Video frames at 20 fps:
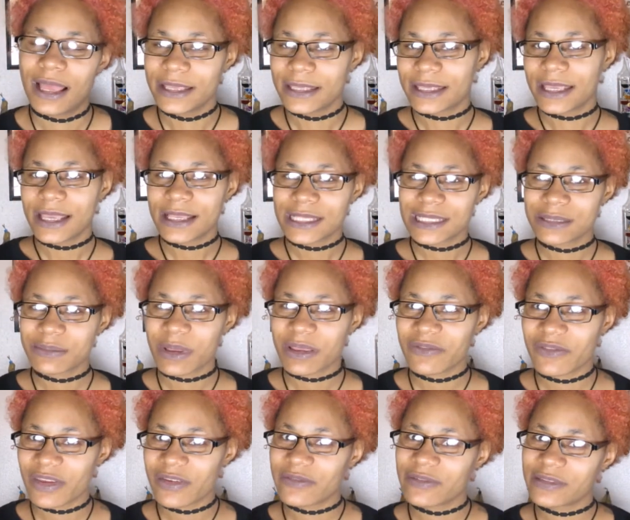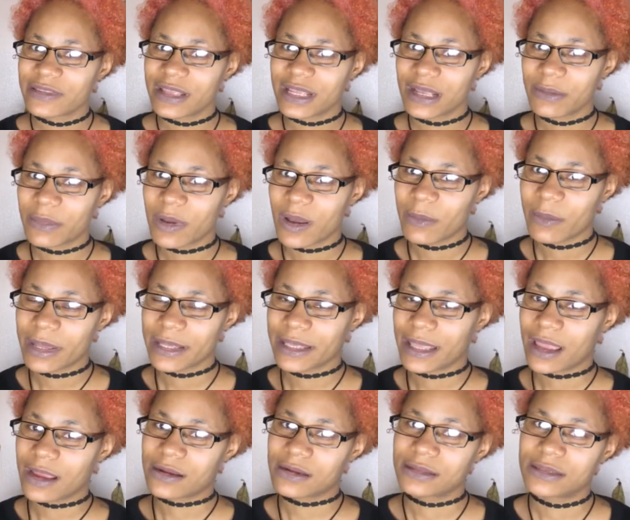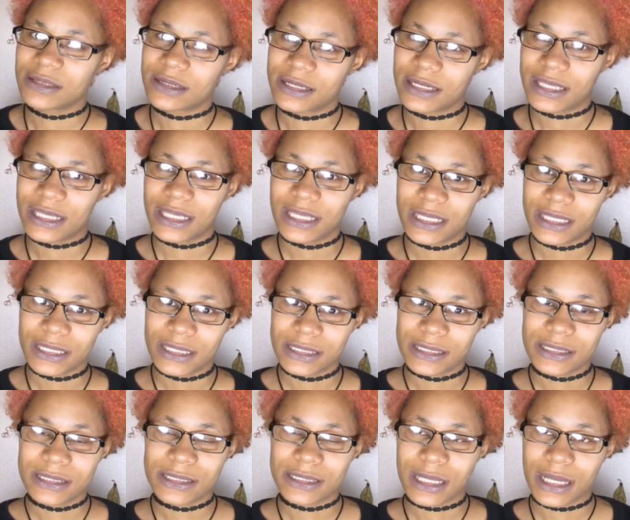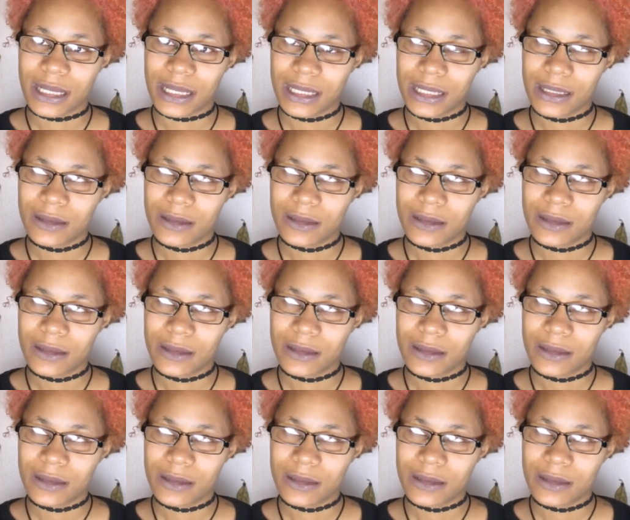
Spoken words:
I guess my favorite thing about my character is